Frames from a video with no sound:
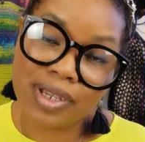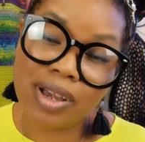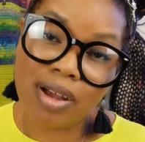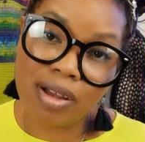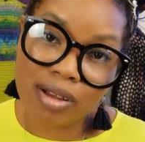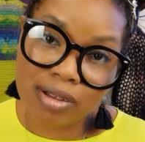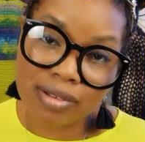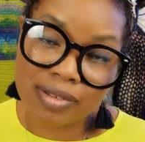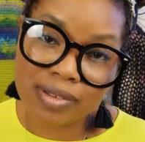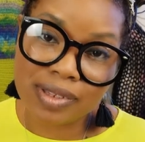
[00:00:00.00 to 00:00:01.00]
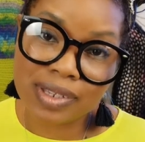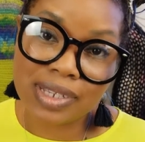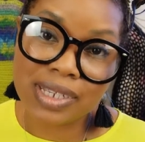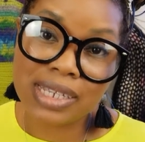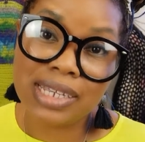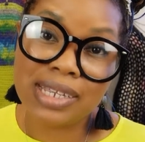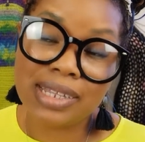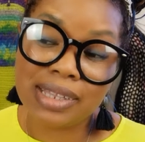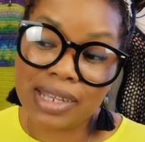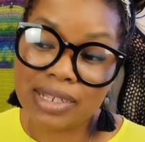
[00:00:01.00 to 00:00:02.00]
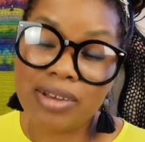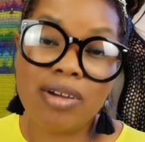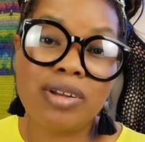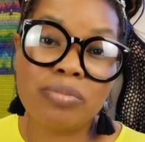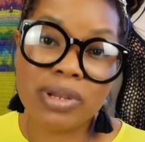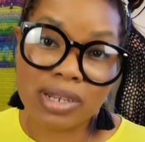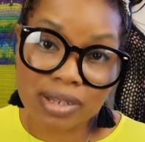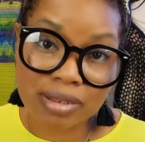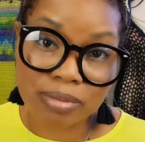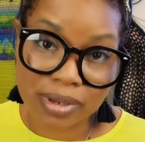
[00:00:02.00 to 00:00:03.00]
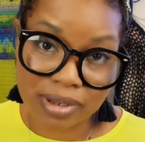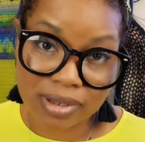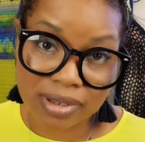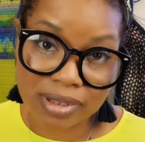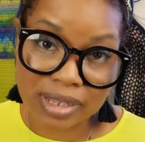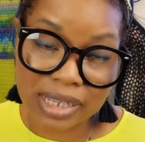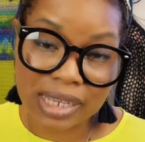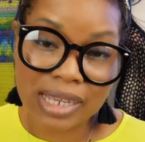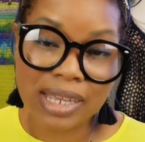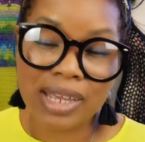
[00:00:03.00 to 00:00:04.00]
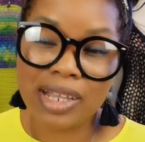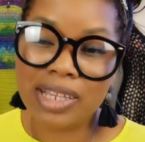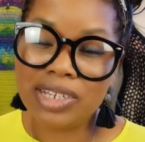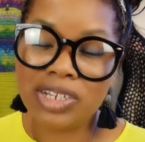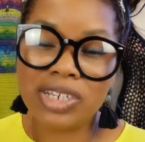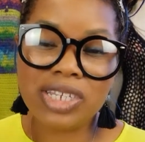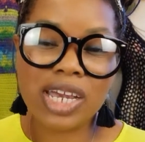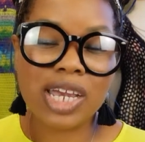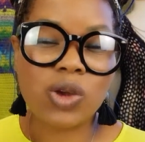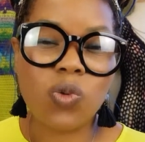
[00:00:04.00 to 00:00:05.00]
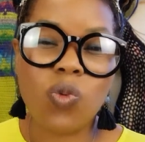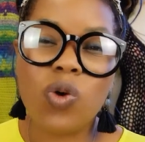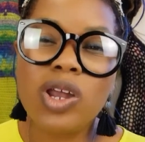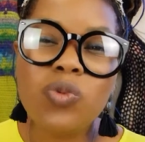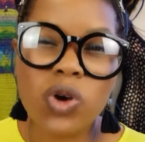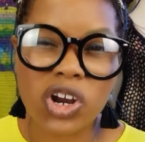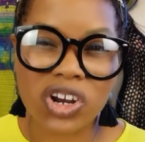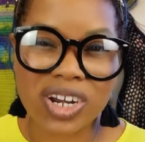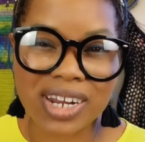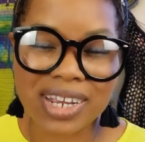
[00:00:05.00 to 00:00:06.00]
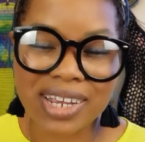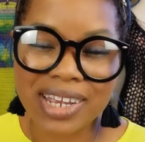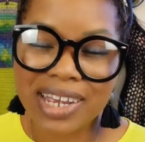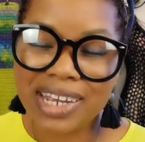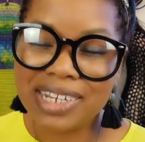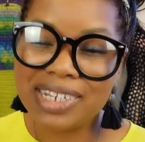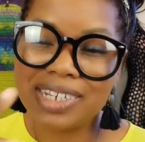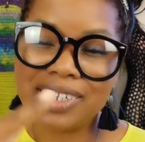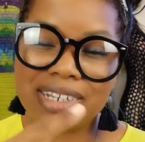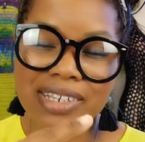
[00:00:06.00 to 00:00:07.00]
Y'all, that's called a melisma. She's taking one word and she